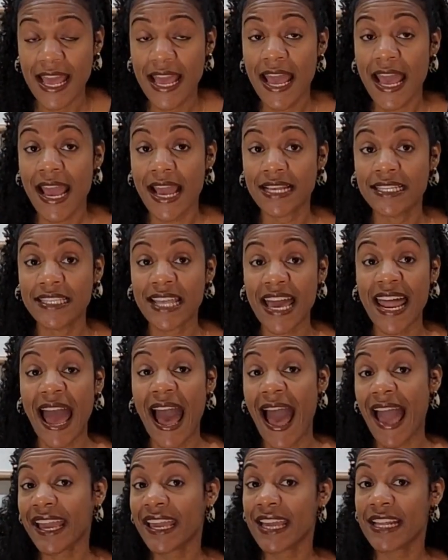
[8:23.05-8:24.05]
is that
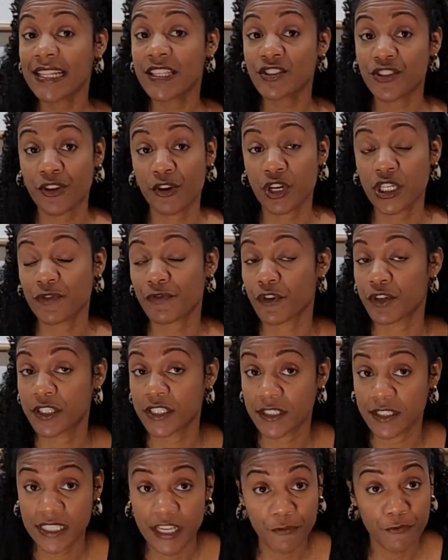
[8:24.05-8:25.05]
I can search for
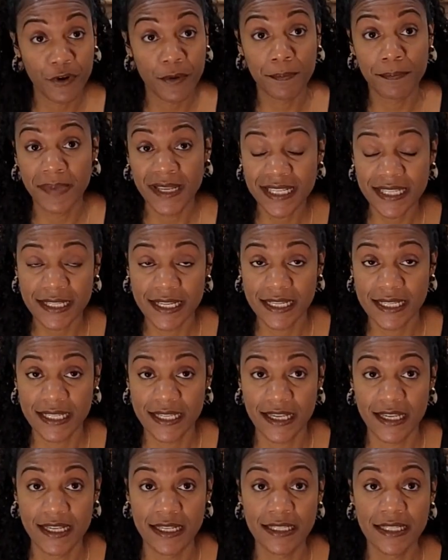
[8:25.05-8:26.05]
different
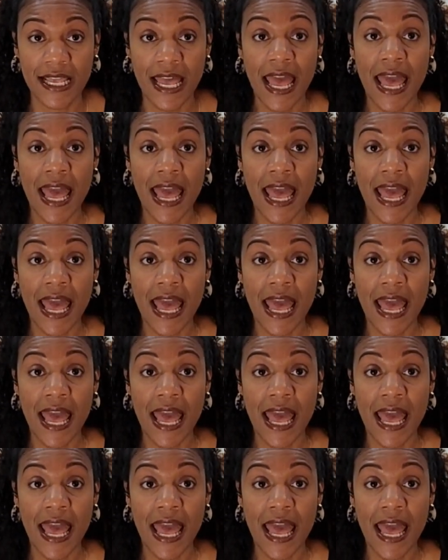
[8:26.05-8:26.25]
businesses